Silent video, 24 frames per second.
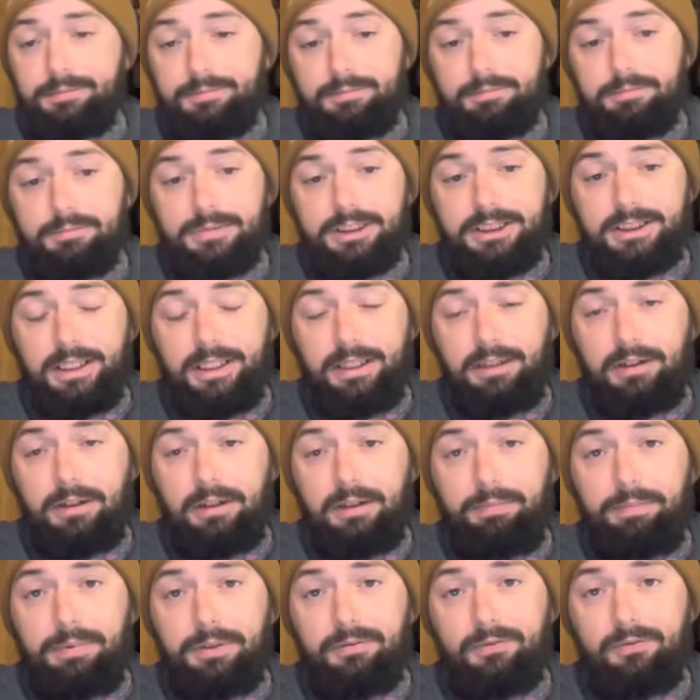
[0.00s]
set
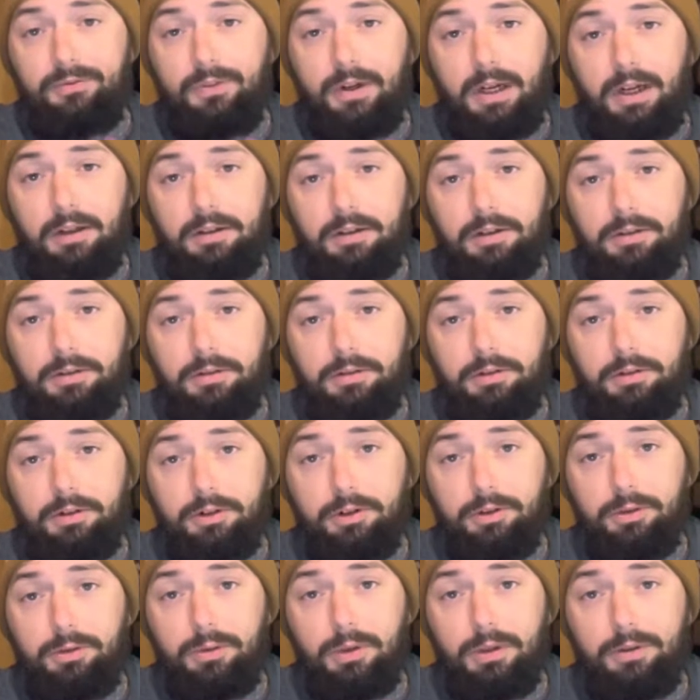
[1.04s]
up and follow
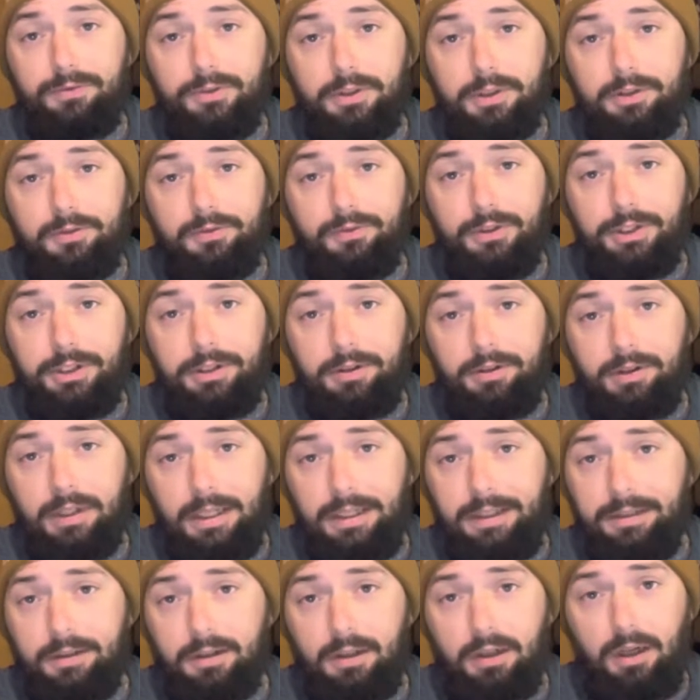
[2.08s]
through of your figure
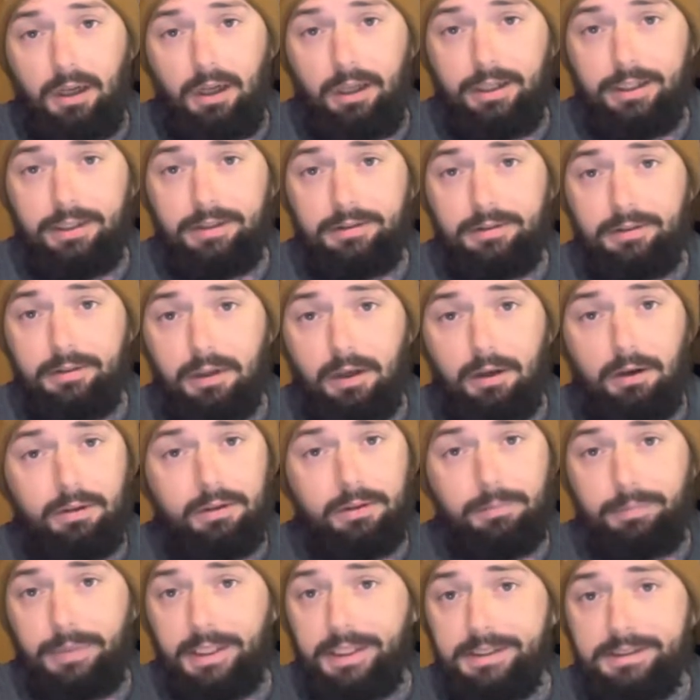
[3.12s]
8 knot and all the
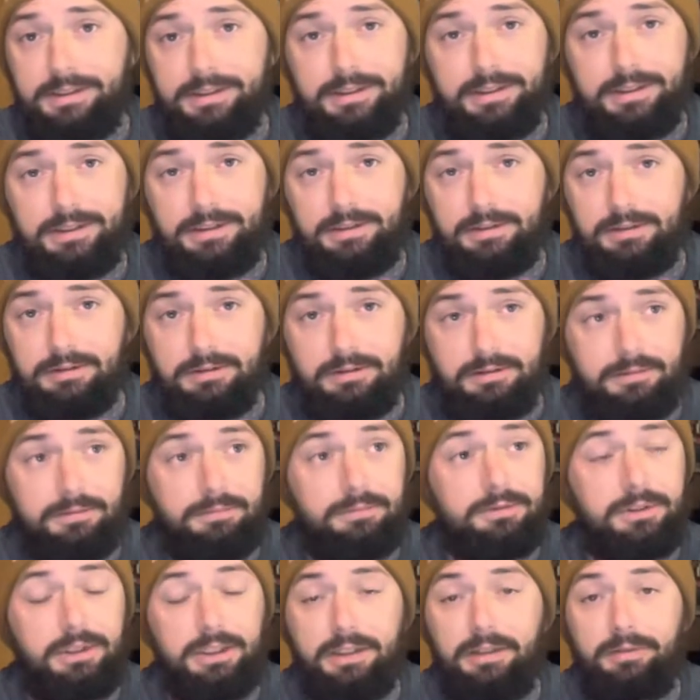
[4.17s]
basics to
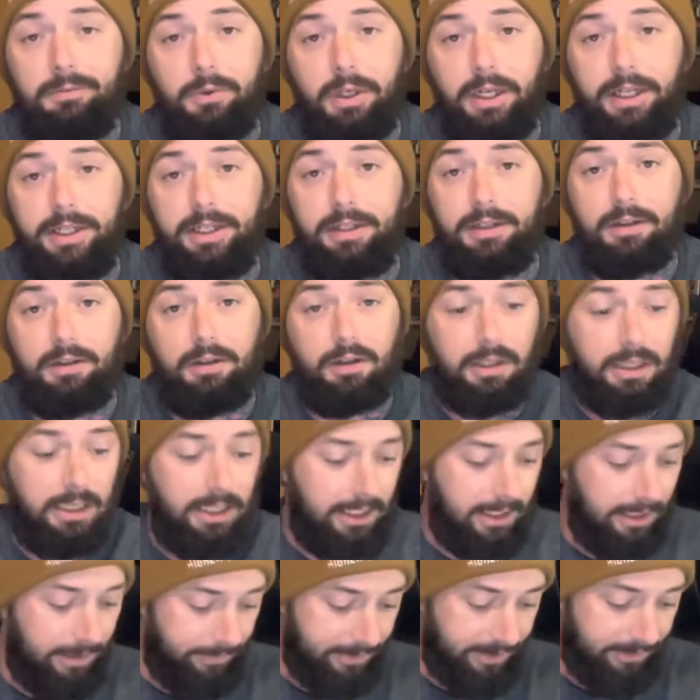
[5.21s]
getting ready to
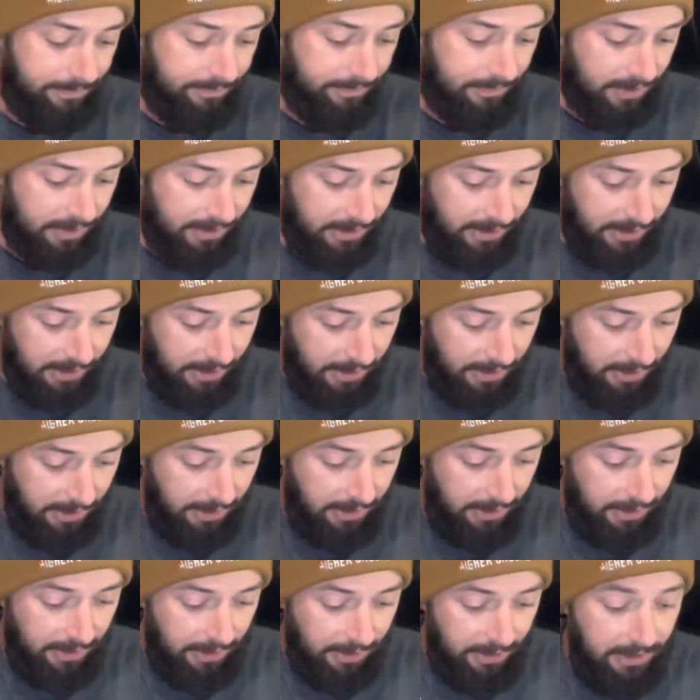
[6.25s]
climb, and
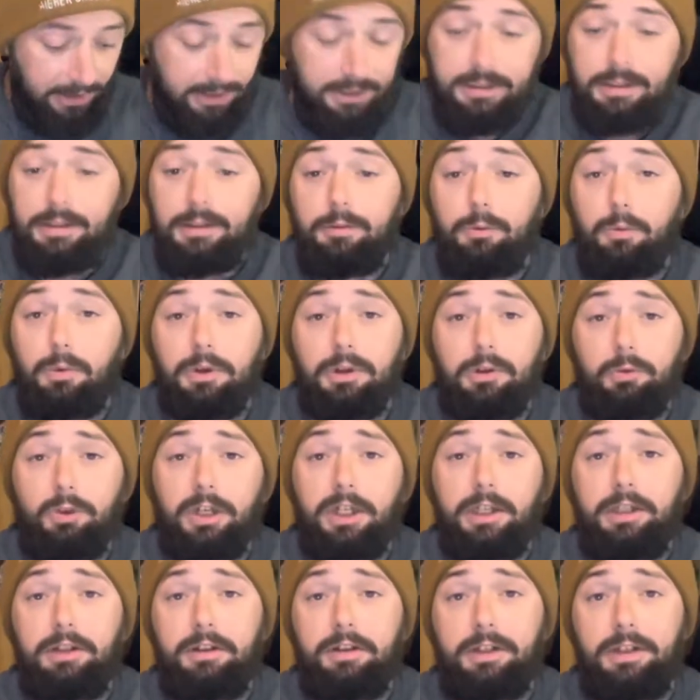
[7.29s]
we're
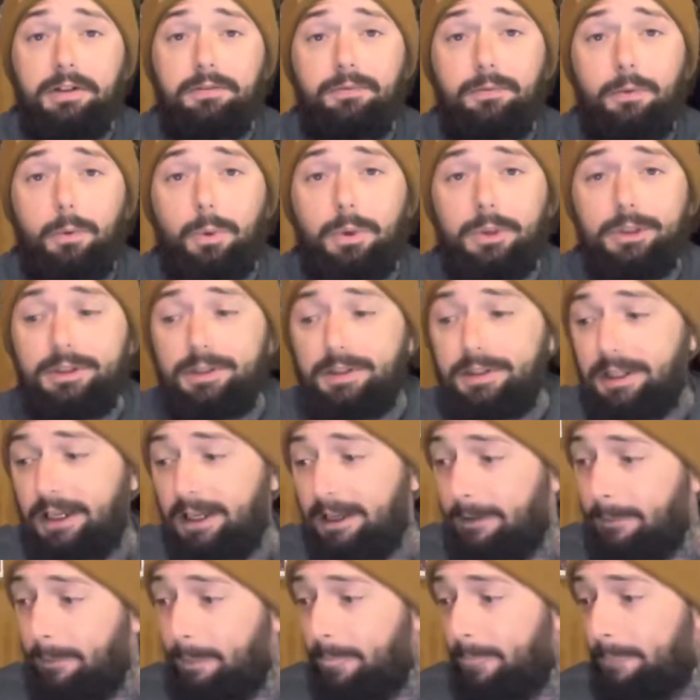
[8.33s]
really looking forward to that.